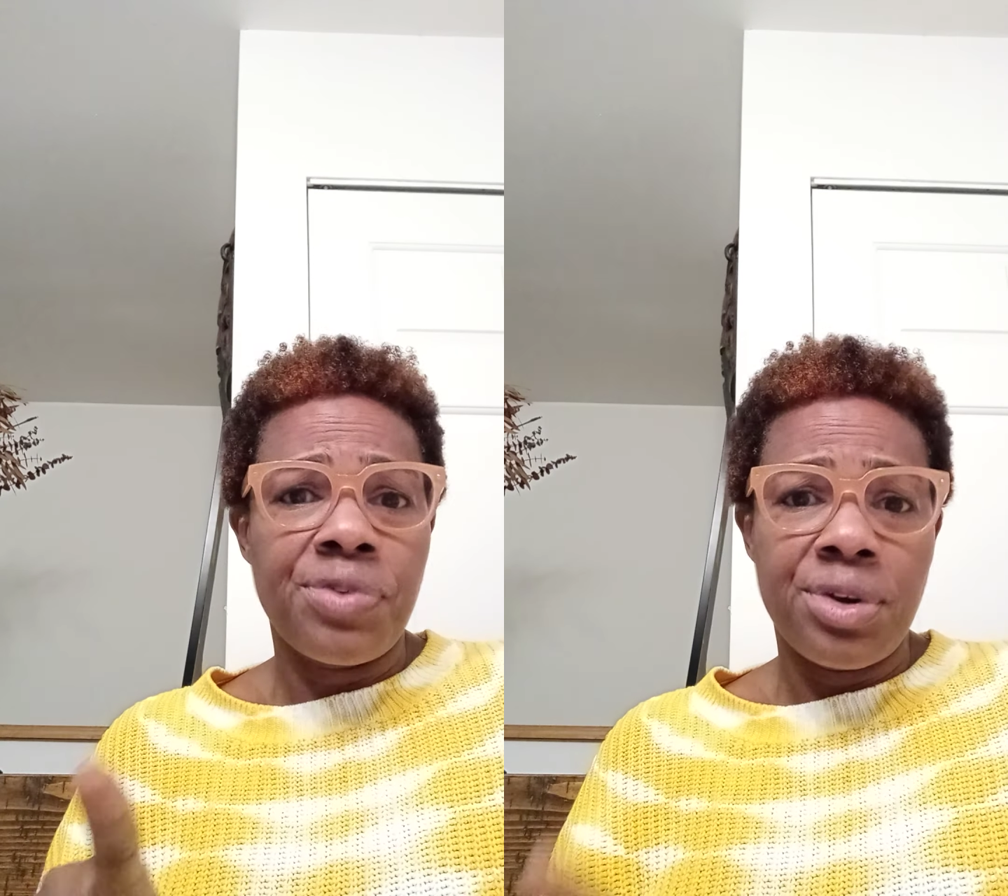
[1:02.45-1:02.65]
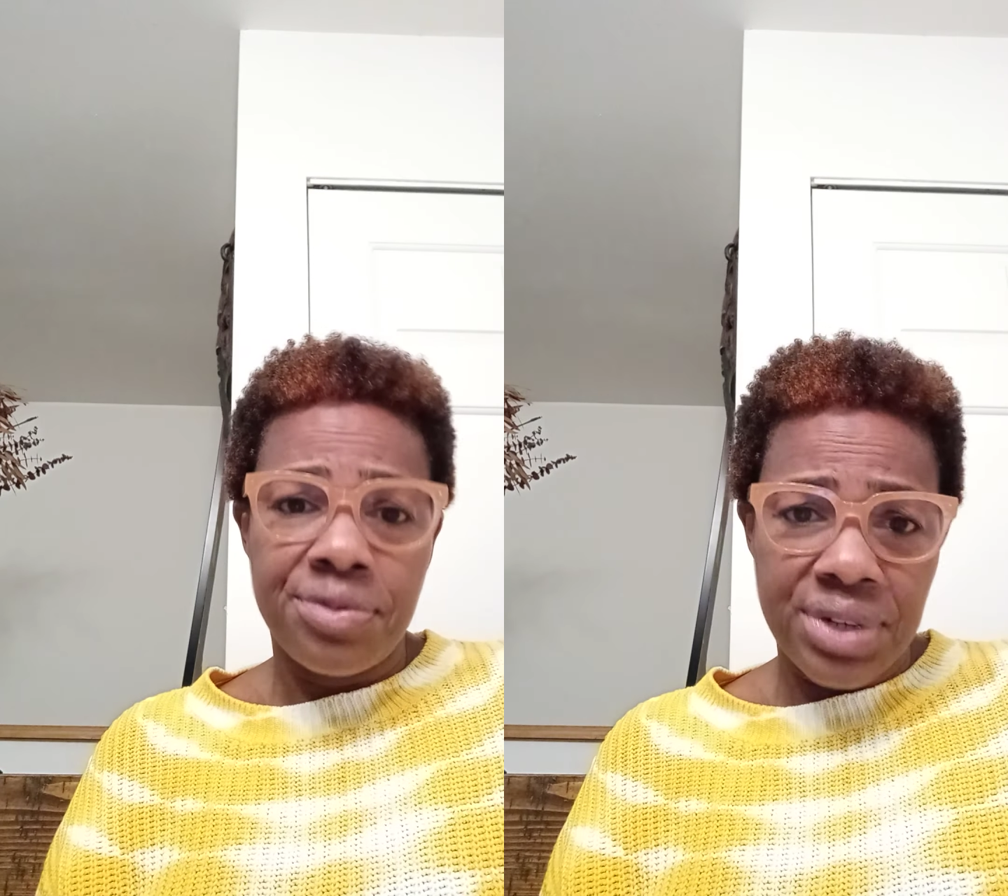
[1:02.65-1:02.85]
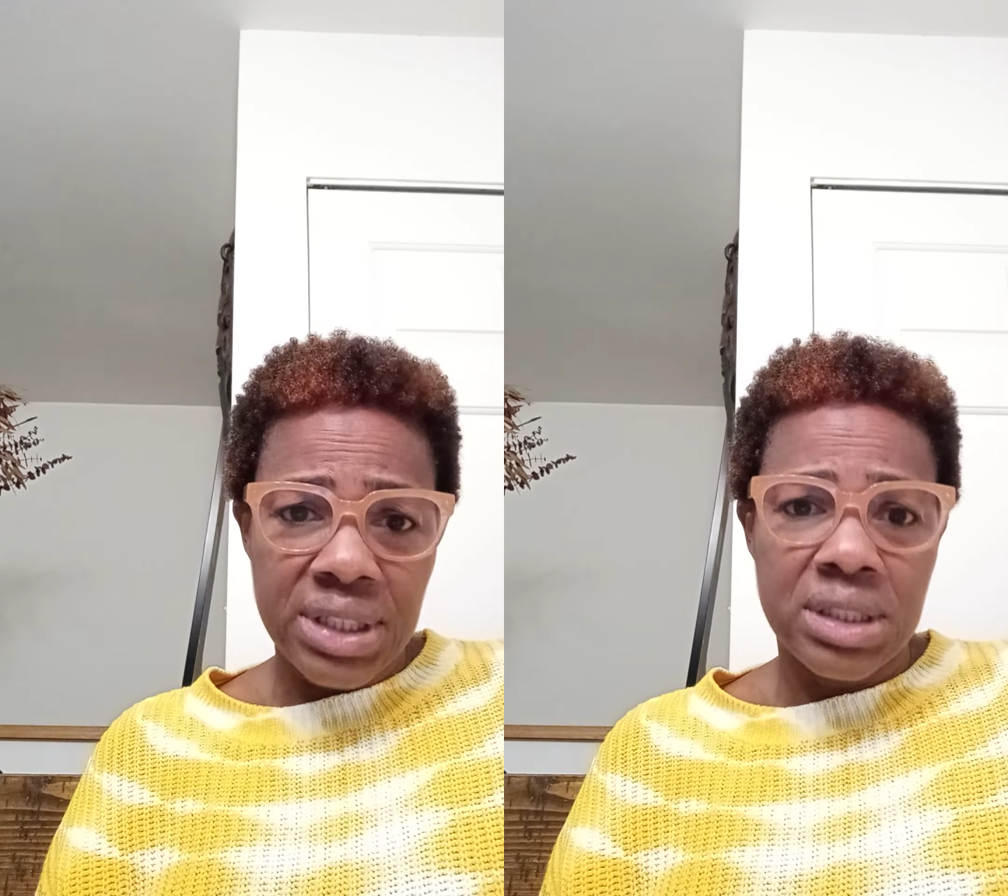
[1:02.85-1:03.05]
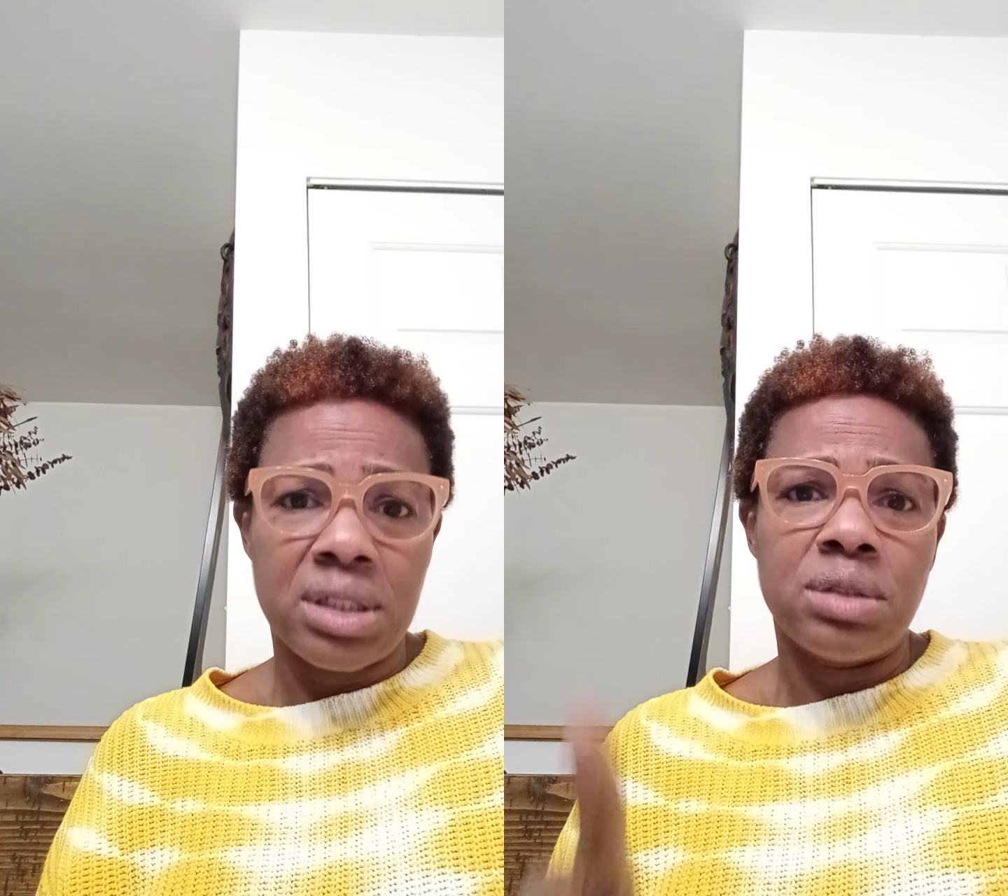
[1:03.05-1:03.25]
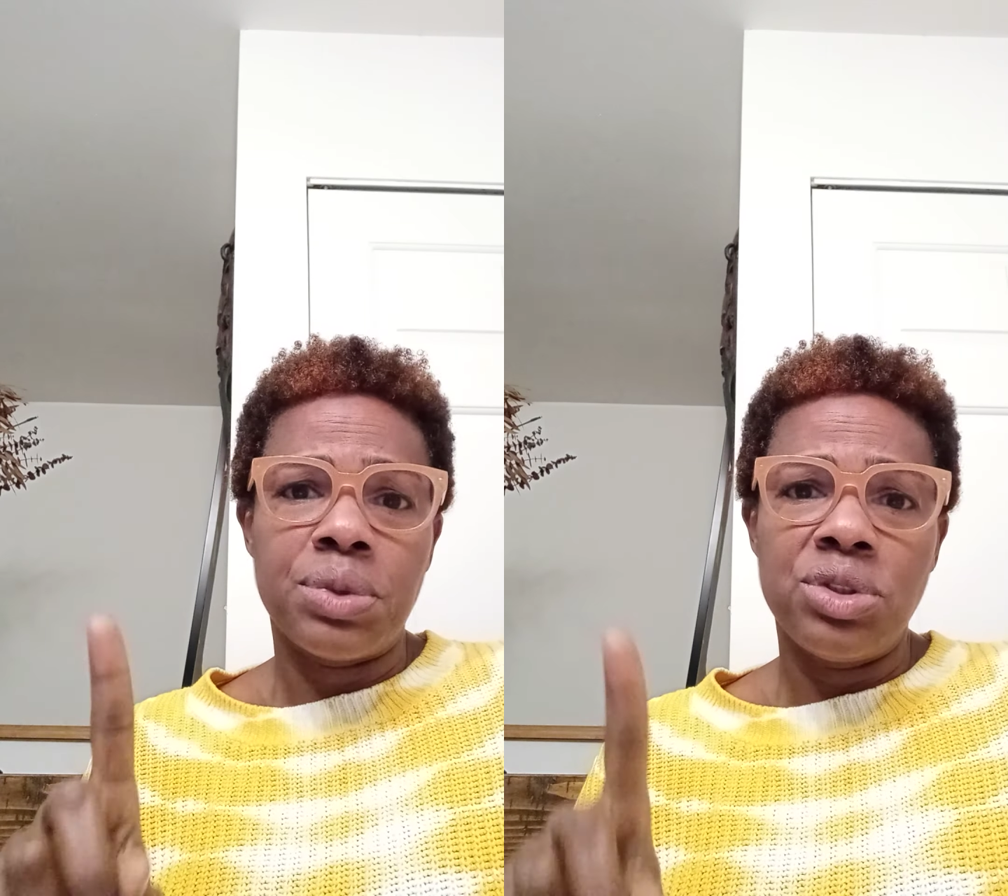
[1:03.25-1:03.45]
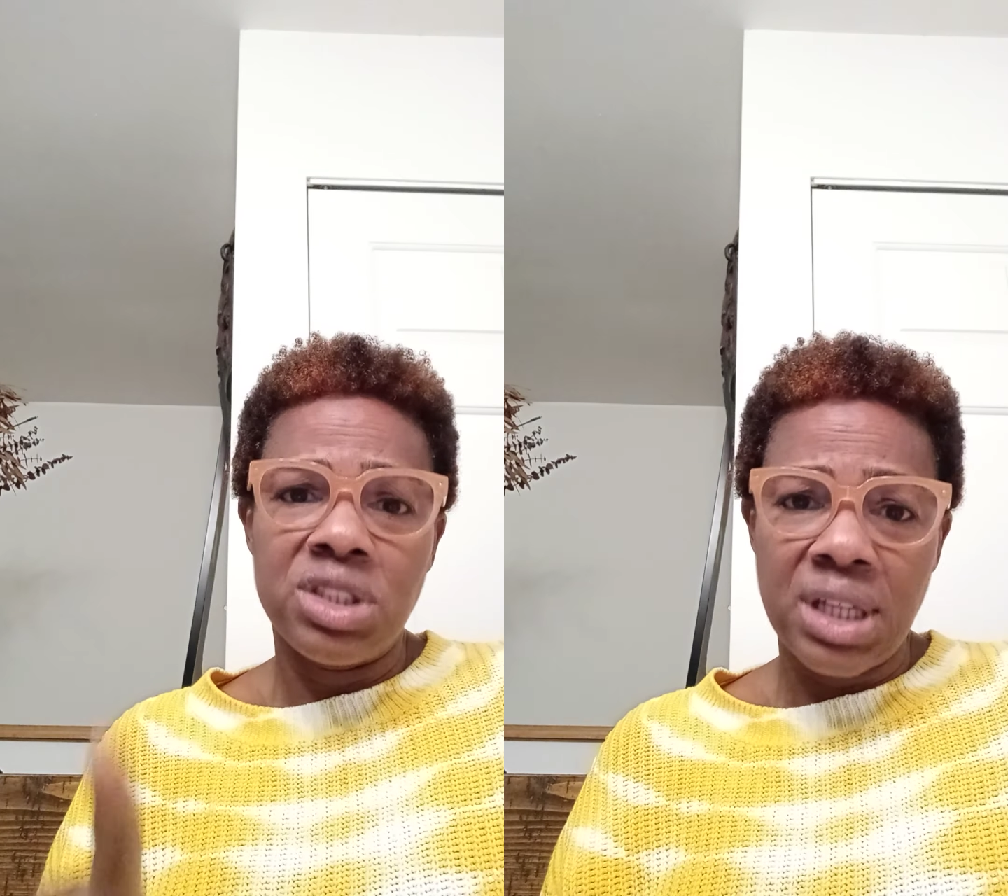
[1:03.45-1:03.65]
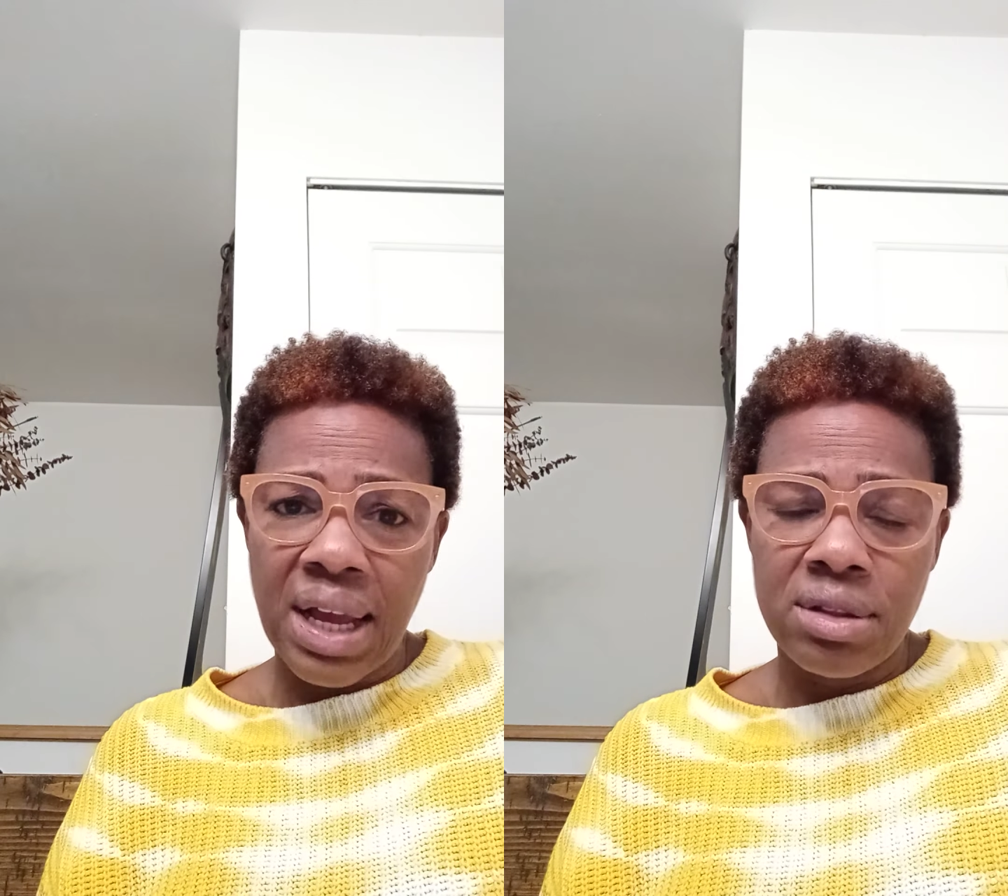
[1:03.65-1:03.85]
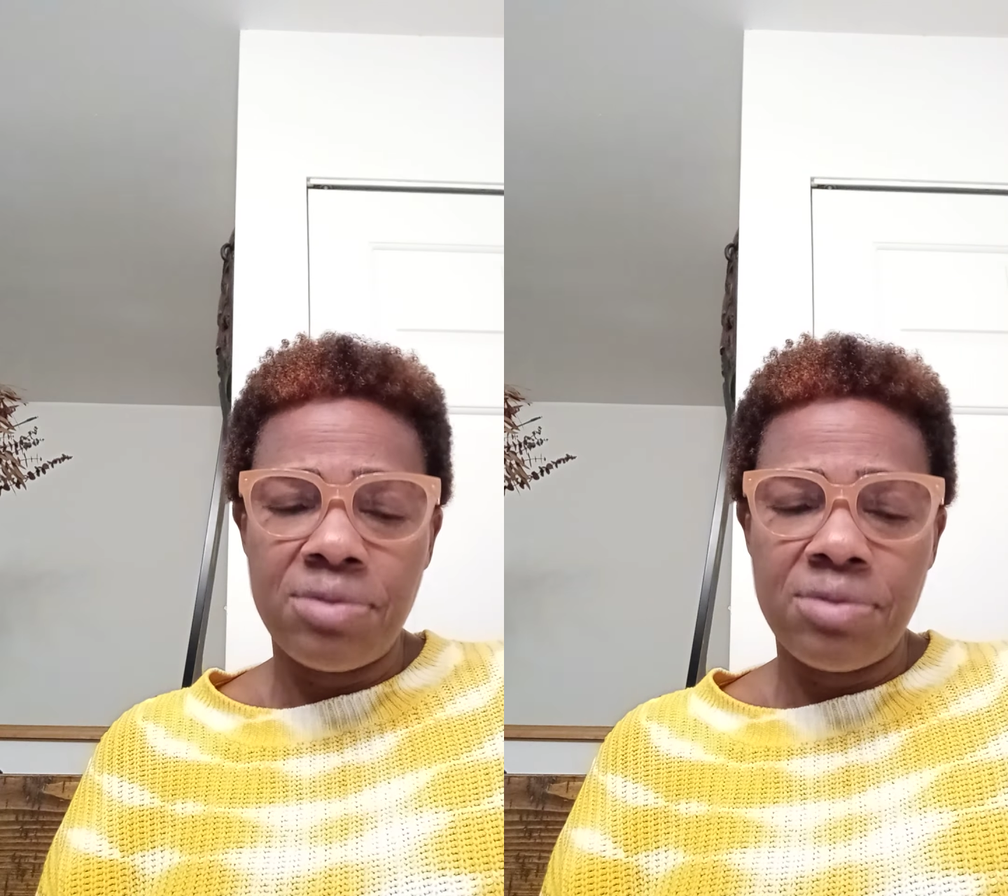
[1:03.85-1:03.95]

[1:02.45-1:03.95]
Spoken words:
for your visas. When you send out